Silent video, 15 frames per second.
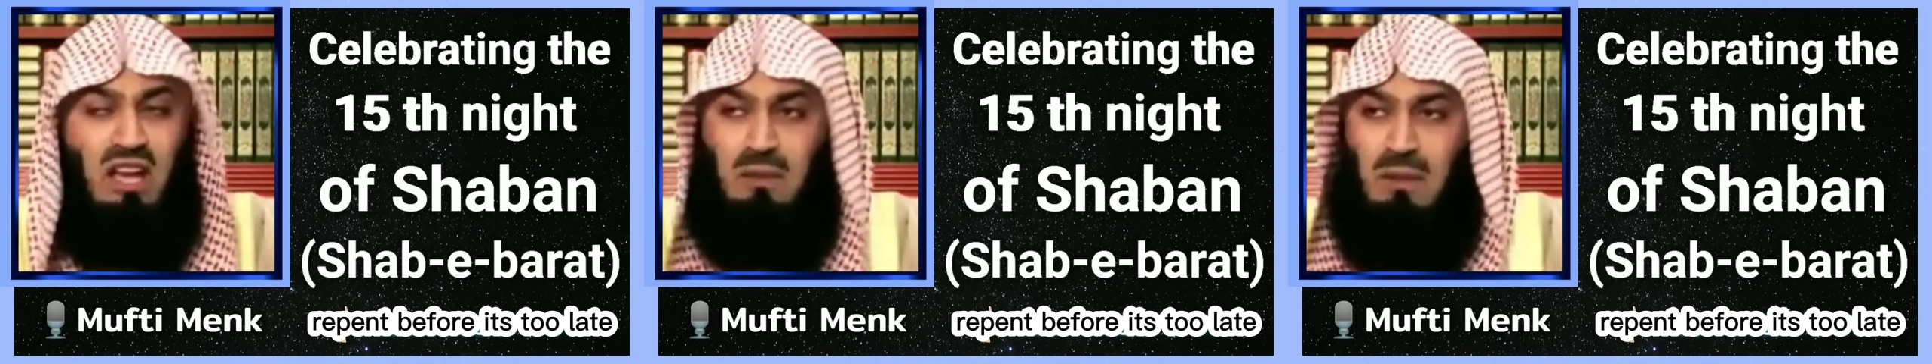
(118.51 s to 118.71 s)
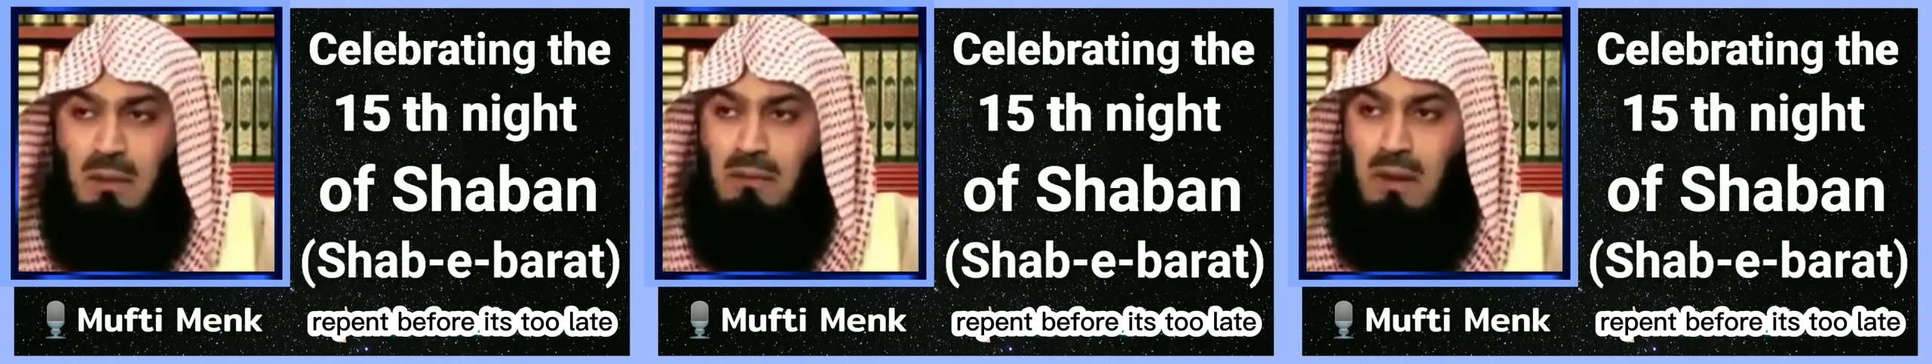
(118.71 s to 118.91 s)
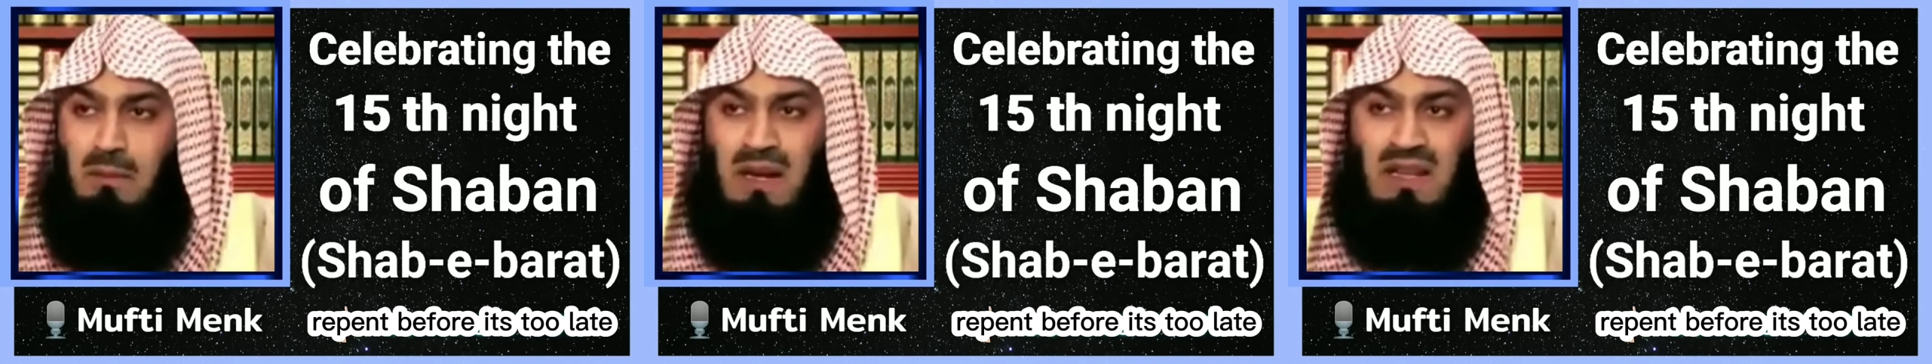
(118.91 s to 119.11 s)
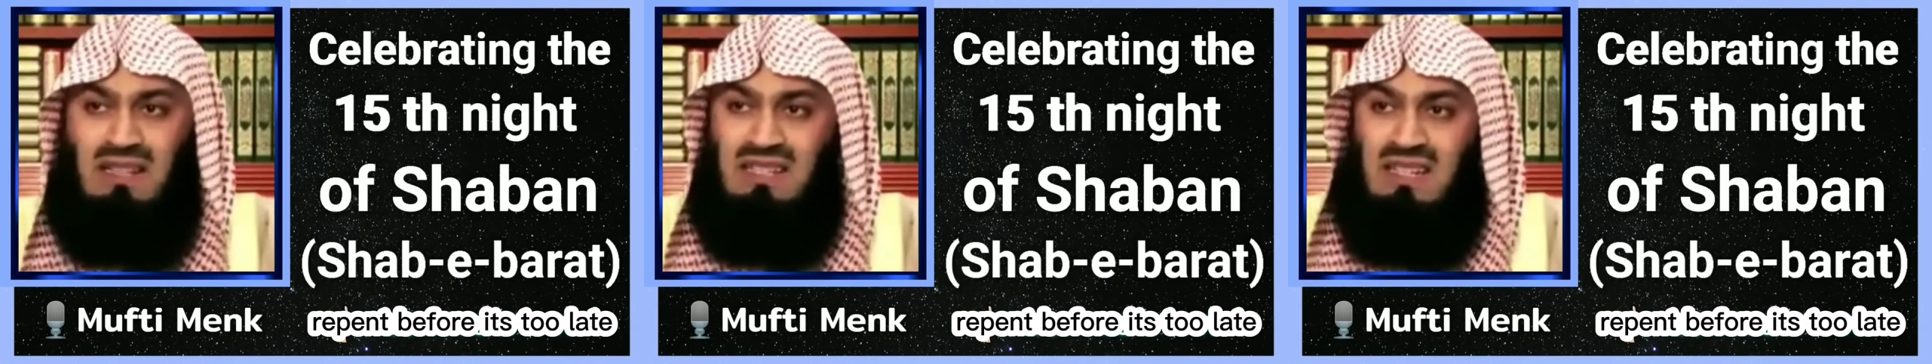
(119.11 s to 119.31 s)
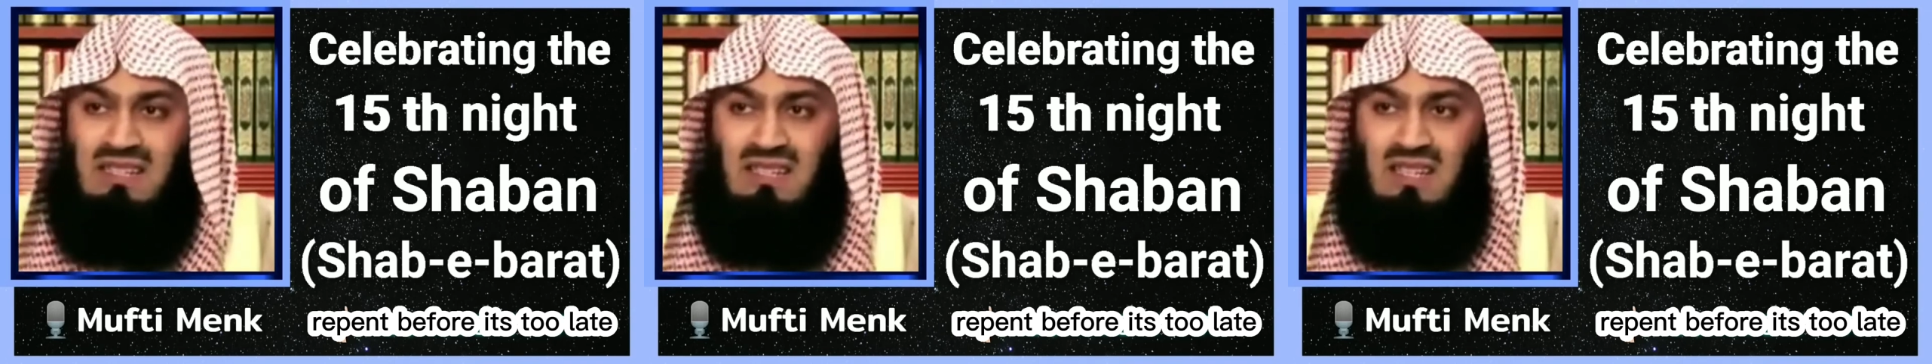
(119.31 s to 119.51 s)
remember,
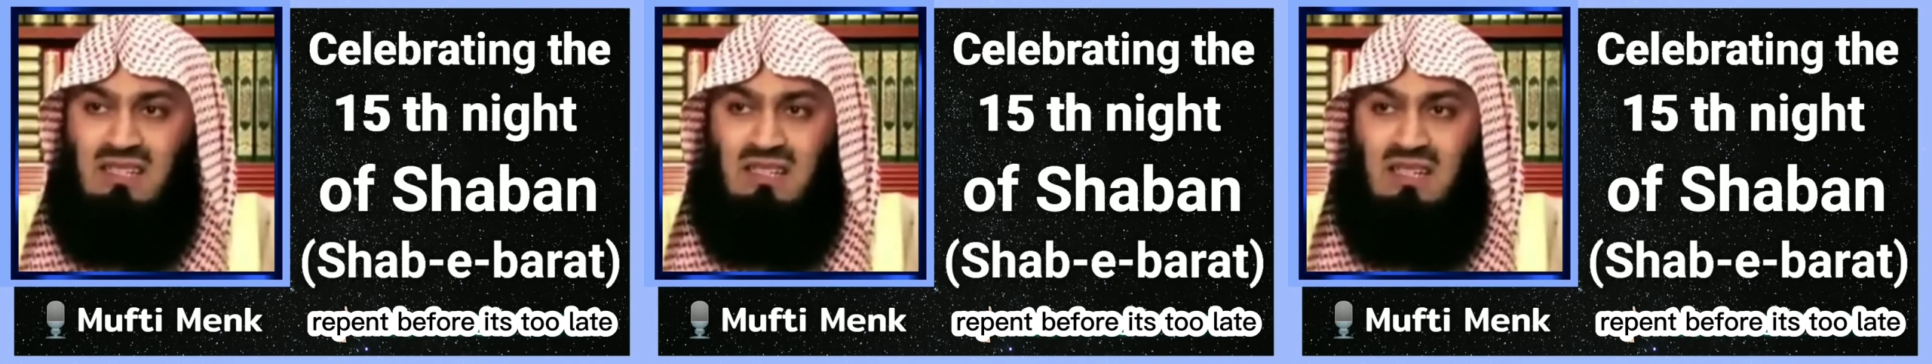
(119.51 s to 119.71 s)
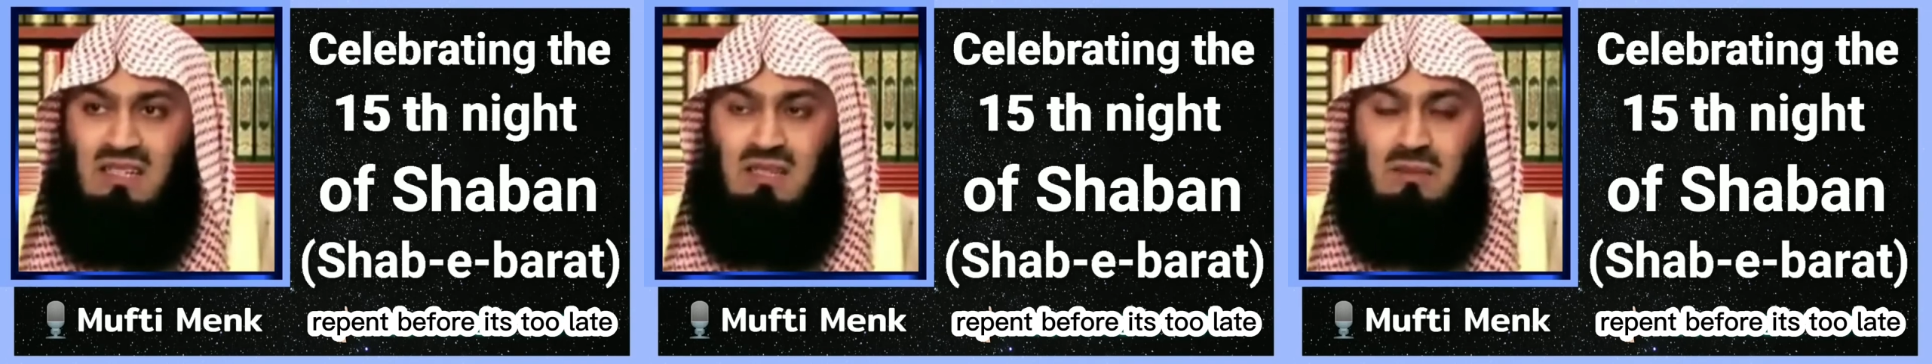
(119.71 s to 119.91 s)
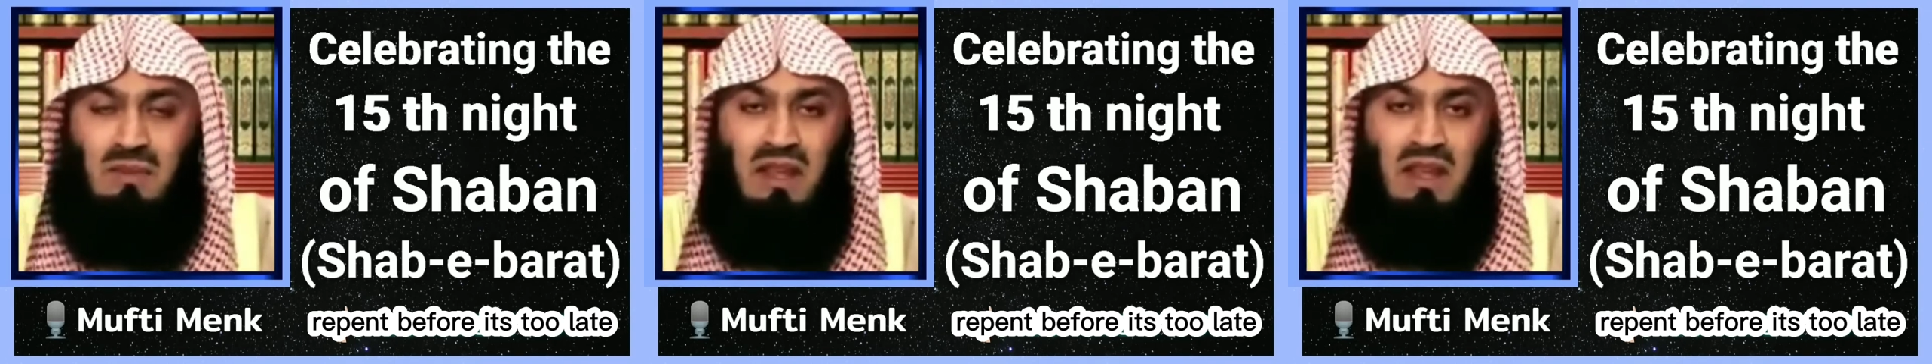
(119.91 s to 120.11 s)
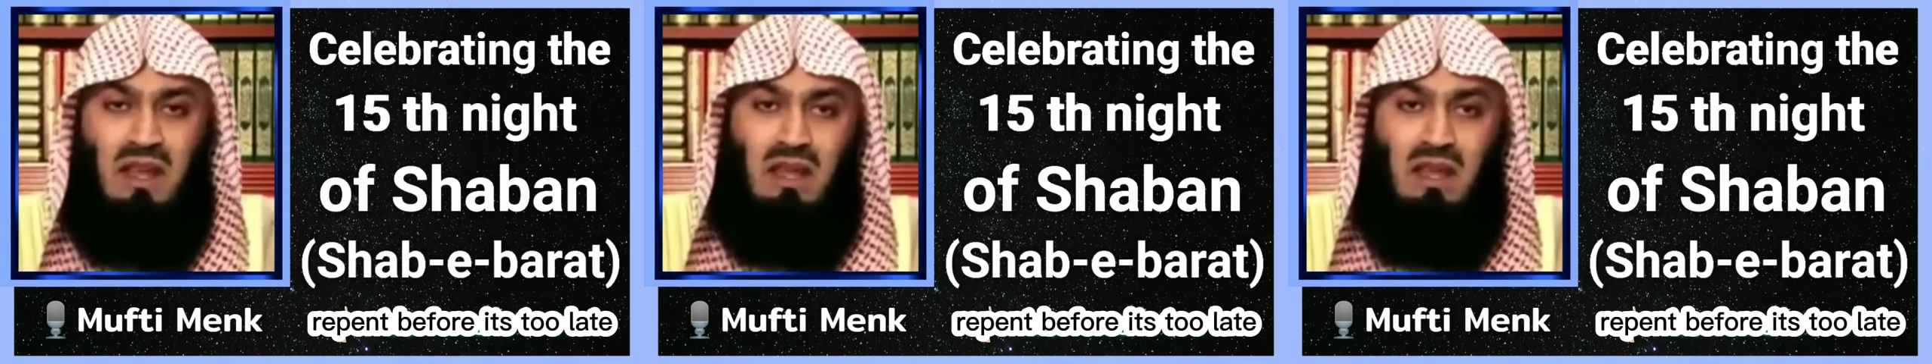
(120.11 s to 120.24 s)
brothers and sisters,